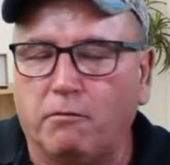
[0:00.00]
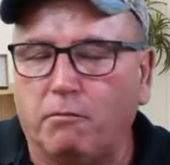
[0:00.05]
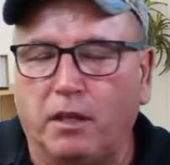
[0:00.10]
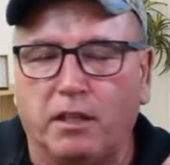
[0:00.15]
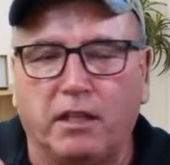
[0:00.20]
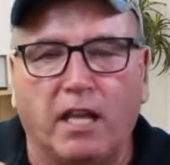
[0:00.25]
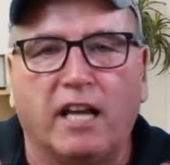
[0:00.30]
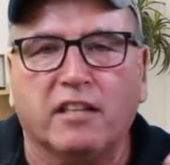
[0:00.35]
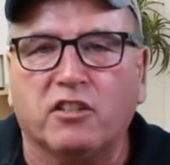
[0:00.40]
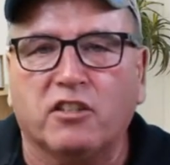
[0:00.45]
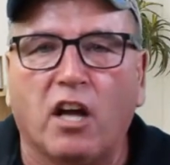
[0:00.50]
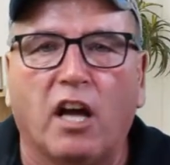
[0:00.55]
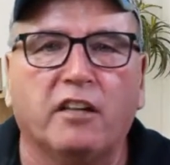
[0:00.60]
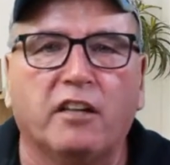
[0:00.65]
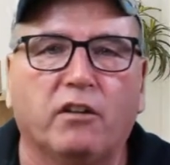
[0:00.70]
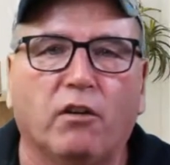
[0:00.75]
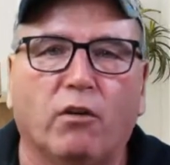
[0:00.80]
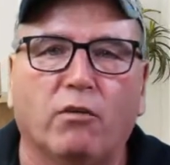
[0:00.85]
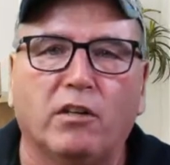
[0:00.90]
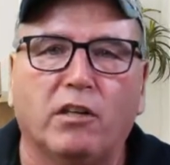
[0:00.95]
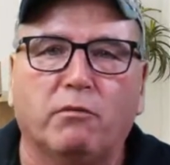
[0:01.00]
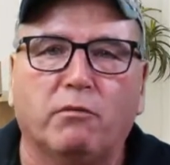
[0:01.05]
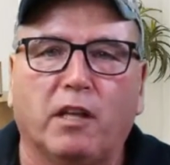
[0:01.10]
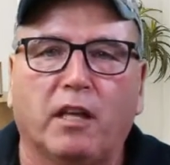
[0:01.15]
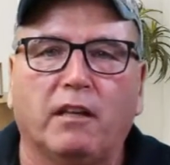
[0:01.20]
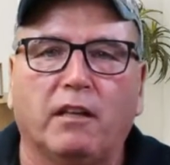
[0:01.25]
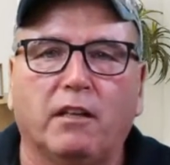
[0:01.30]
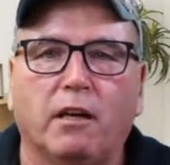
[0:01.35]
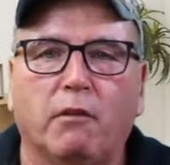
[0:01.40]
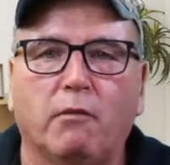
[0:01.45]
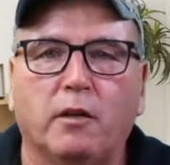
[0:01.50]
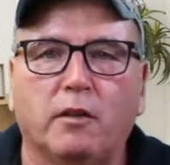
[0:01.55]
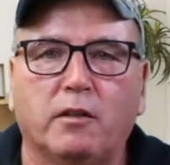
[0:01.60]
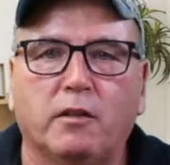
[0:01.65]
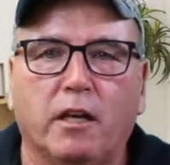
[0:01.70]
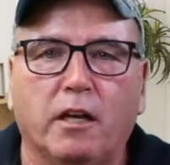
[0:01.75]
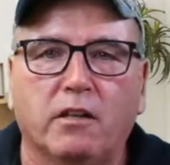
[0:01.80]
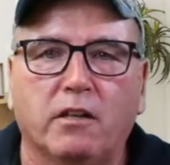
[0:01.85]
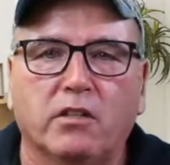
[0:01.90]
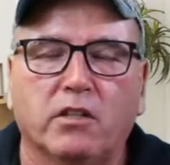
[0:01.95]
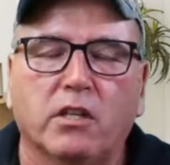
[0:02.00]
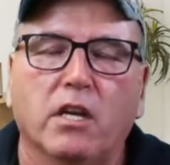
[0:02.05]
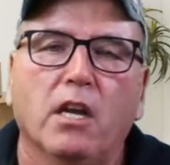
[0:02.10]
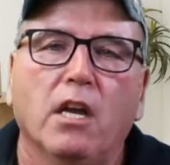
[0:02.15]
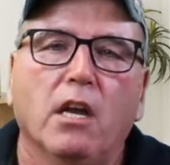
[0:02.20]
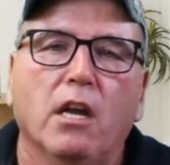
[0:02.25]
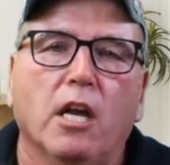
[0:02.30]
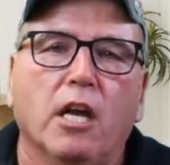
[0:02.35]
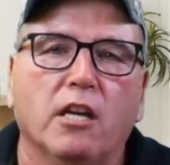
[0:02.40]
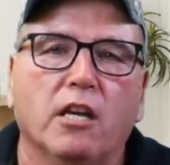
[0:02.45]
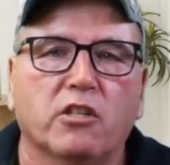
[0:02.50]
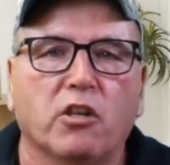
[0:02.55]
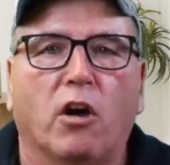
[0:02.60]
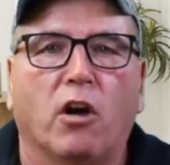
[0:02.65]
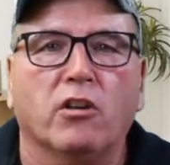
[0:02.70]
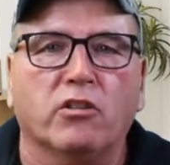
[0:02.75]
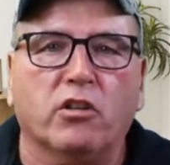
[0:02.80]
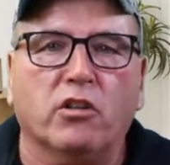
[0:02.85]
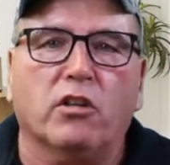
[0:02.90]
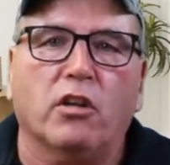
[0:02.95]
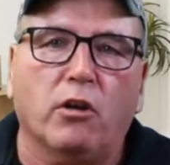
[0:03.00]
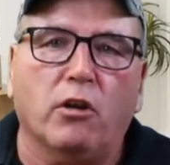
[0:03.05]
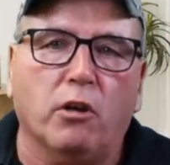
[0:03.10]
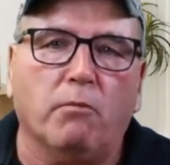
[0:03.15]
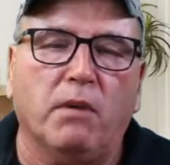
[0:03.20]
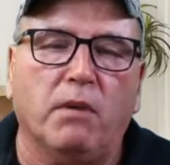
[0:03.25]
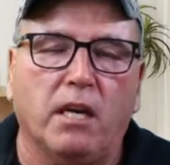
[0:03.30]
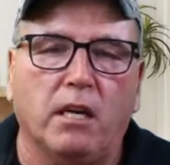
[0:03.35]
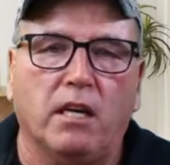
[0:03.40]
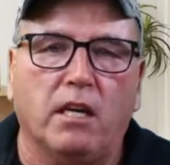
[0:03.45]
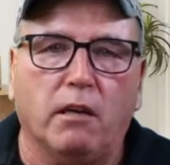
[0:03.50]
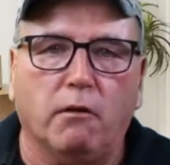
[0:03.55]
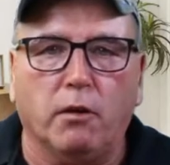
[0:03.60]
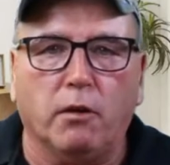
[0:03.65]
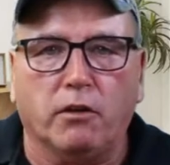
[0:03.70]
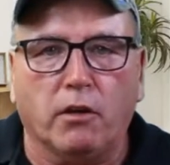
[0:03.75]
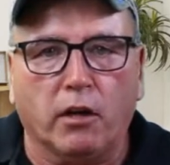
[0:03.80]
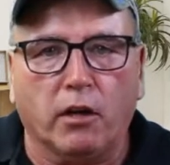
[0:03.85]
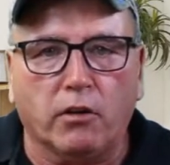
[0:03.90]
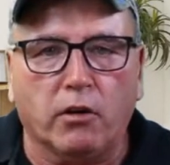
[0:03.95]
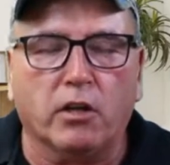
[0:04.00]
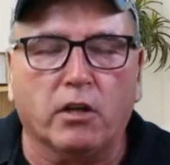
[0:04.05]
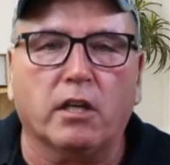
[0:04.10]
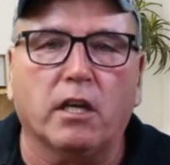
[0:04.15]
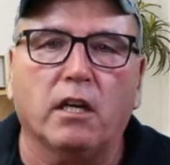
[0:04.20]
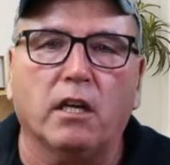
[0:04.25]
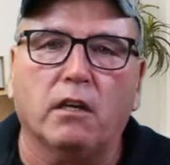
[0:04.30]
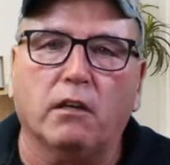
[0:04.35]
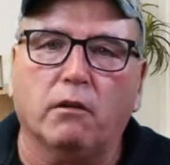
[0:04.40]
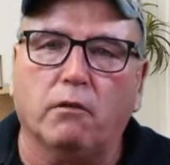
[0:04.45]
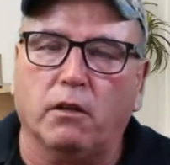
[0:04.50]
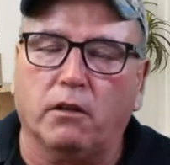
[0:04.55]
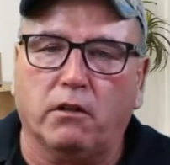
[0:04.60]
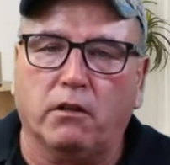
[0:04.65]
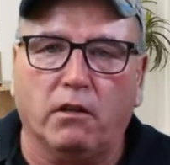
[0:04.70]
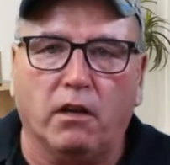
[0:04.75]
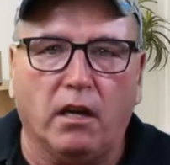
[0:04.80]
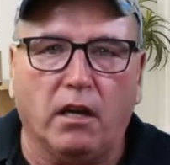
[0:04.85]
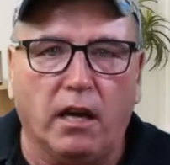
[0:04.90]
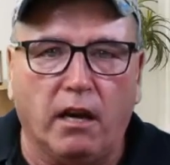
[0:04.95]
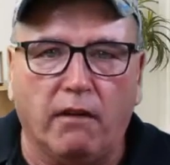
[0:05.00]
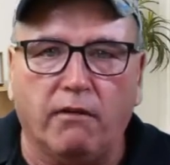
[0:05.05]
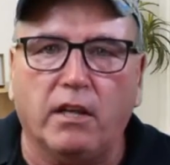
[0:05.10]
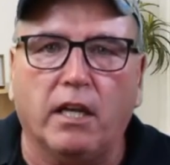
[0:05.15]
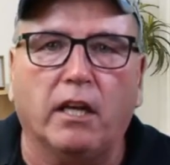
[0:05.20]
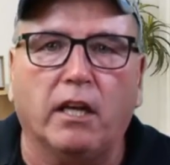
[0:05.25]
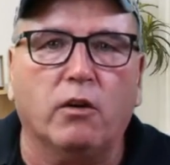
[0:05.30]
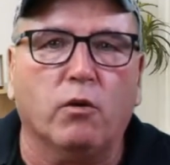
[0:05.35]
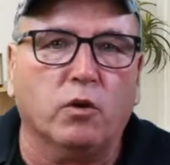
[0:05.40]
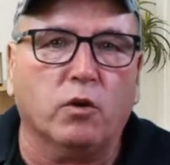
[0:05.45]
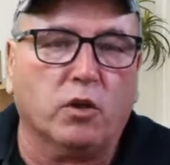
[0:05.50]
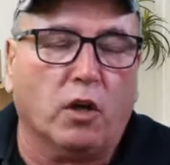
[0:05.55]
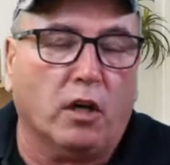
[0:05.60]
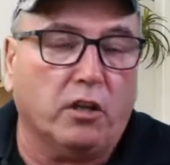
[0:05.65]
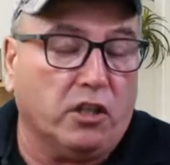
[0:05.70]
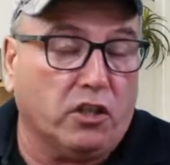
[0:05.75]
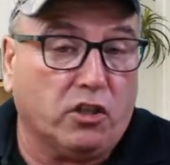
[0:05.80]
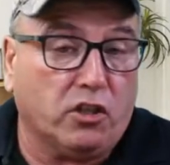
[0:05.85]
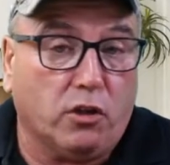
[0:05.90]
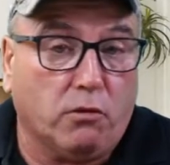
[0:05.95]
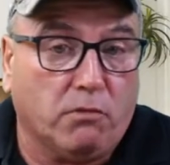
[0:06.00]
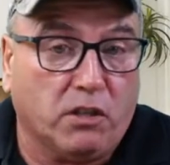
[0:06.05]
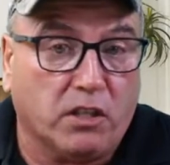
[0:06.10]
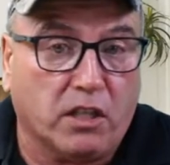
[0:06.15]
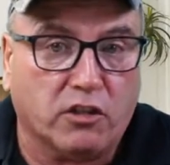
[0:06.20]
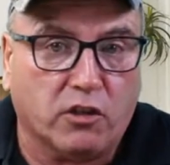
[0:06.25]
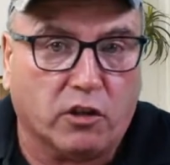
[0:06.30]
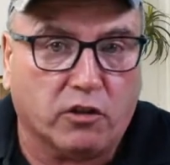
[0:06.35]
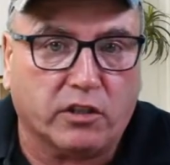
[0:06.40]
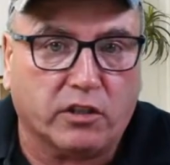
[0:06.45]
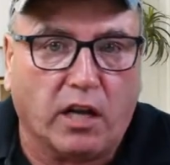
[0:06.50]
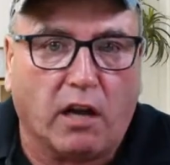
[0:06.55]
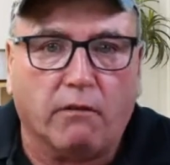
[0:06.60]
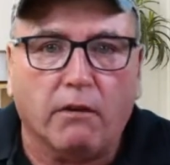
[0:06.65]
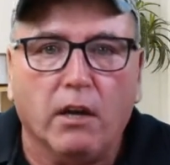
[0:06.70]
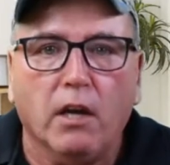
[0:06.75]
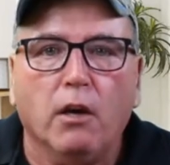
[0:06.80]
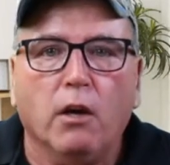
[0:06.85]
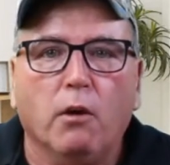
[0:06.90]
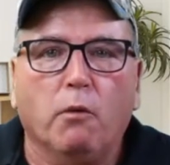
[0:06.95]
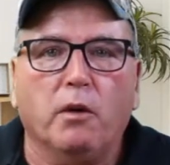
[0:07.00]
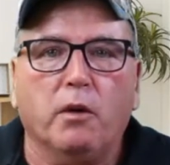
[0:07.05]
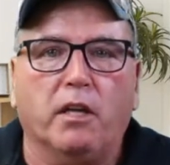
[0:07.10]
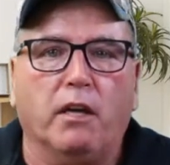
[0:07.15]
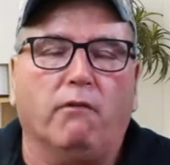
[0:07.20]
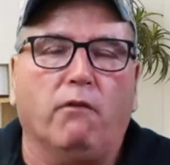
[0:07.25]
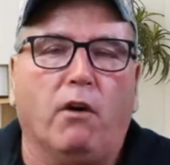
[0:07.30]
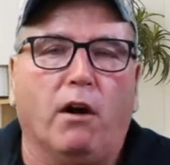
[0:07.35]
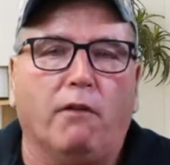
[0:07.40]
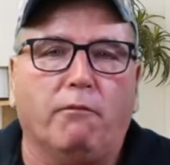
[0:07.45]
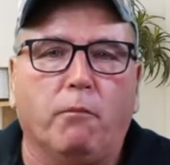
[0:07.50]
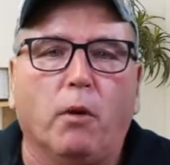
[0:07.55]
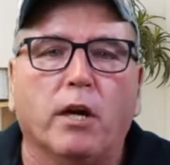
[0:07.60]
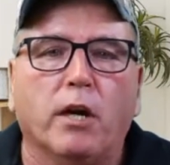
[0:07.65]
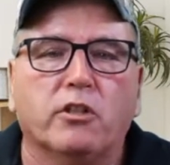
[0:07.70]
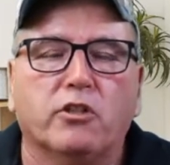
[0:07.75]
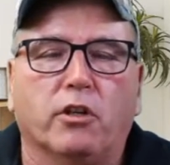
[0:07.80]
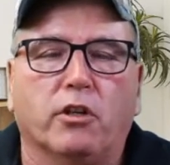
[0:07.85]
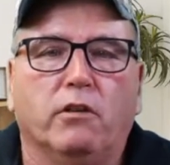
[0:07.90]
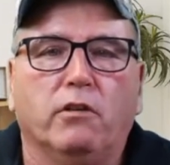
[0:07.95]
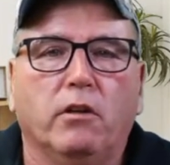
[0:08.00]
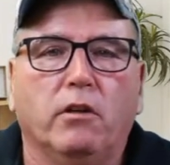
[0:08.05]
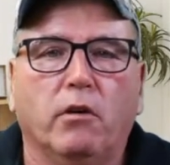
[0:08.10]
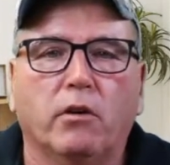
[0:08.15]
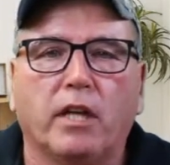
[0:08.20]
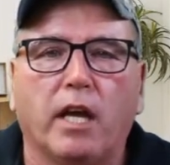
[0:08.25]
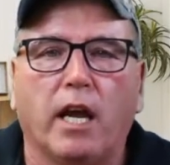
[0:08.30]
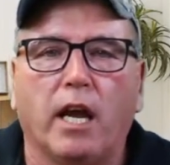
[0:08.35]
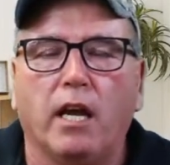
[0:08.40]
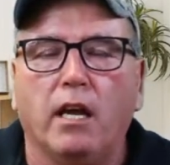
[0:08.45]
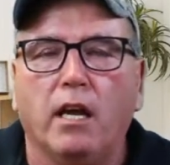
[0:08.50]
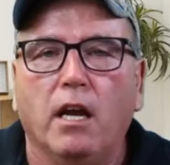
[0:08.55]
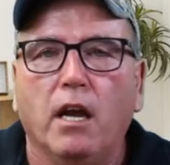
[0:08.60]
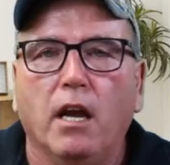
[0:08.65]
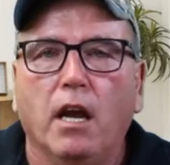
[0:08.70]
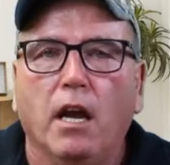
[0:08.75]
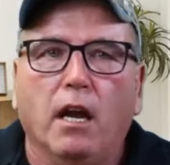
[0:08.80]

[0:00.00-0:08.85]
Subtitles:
But that's not the only thing that is also the humidity. With our cooking, with everything goes on, just humans as ourselves, we give off moisture, okay?